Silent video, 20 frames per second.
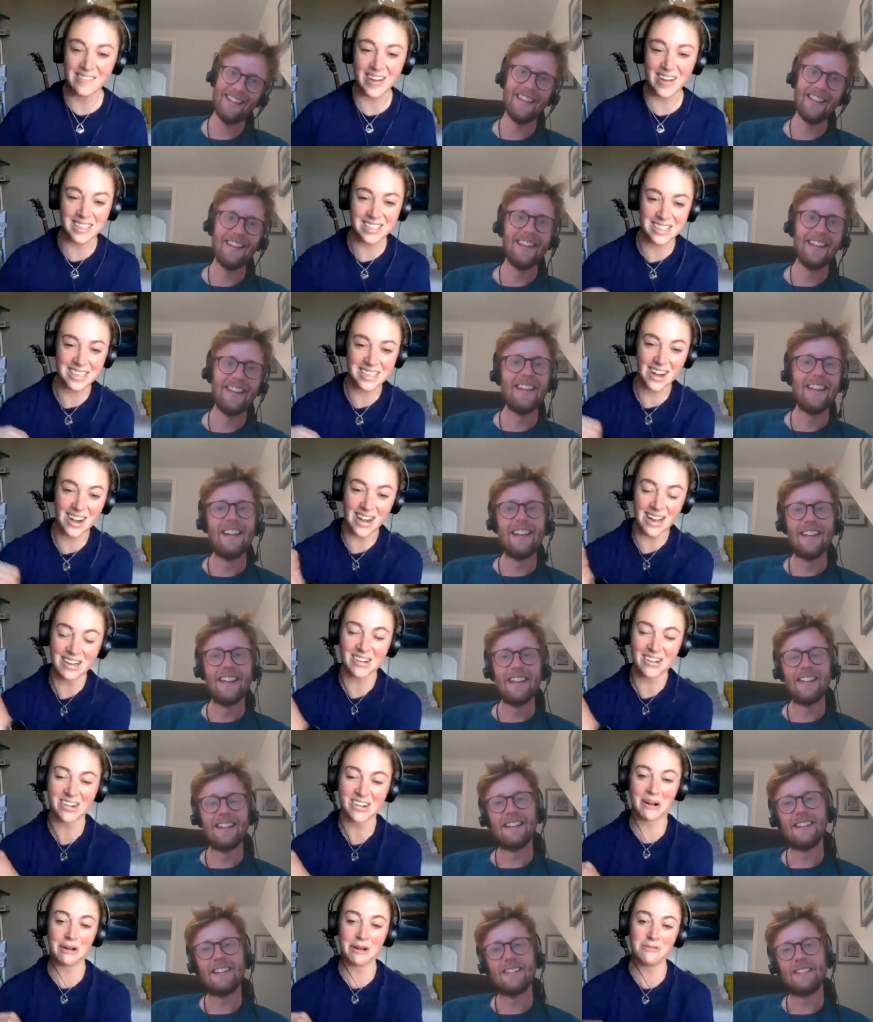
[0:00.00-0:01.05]
Speaker 1: I've actually got a
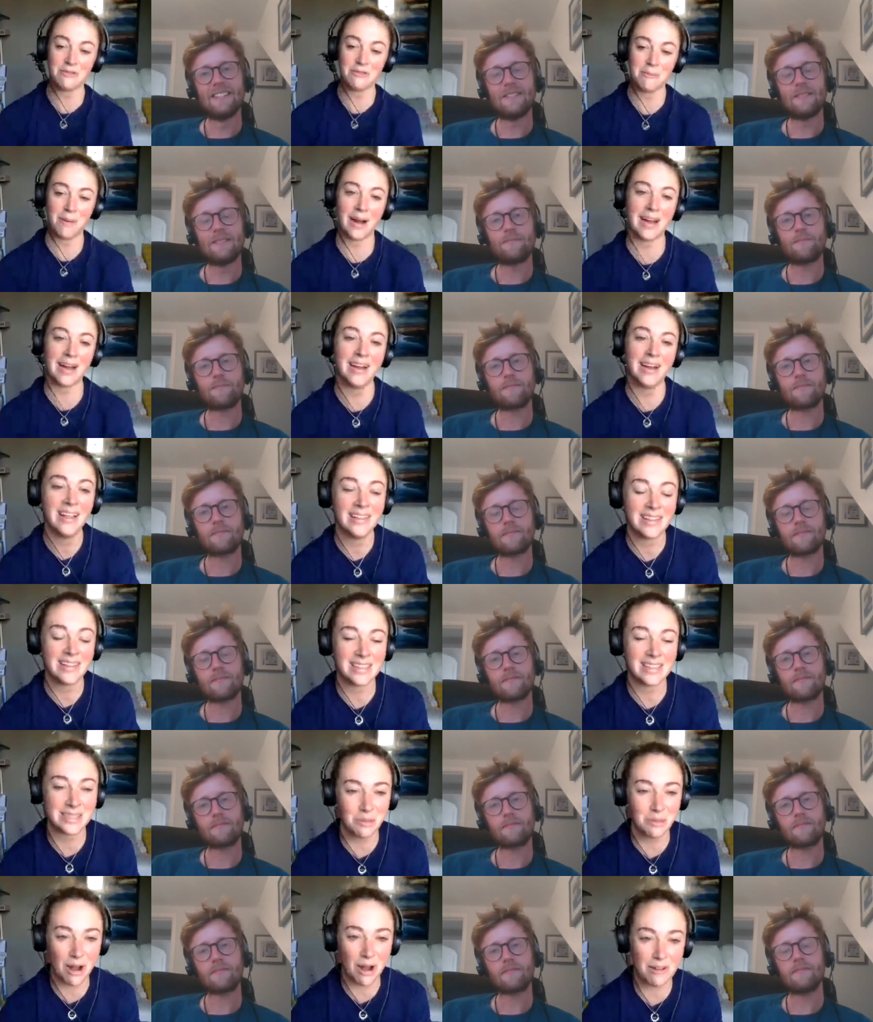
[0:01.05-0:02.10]
little quote from my.
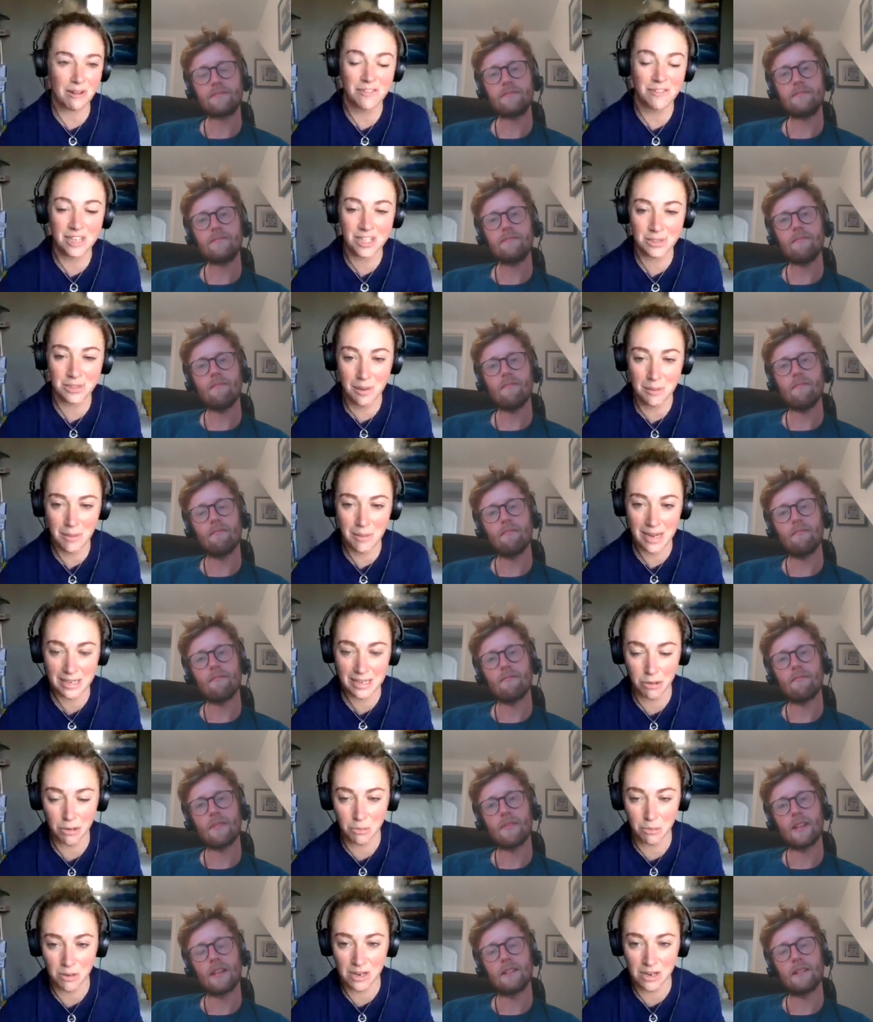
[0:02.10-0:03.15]
This is what I finished my
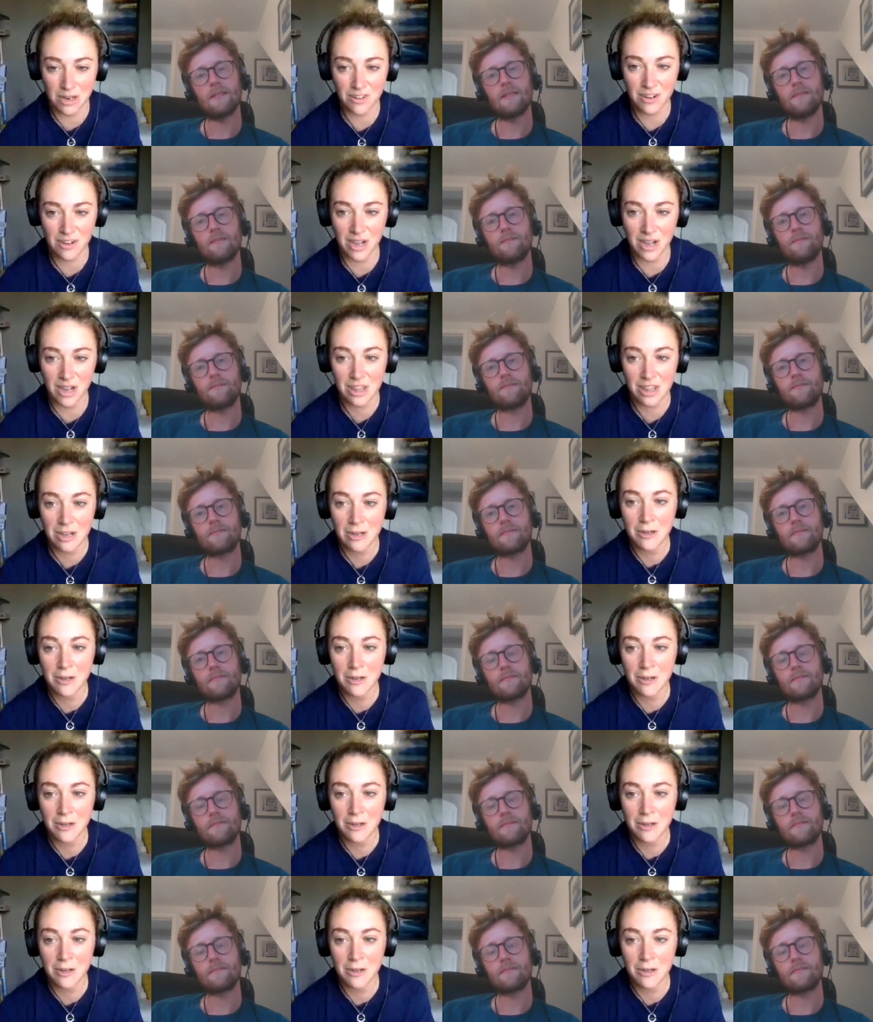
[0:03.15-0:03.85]
medical briefing with.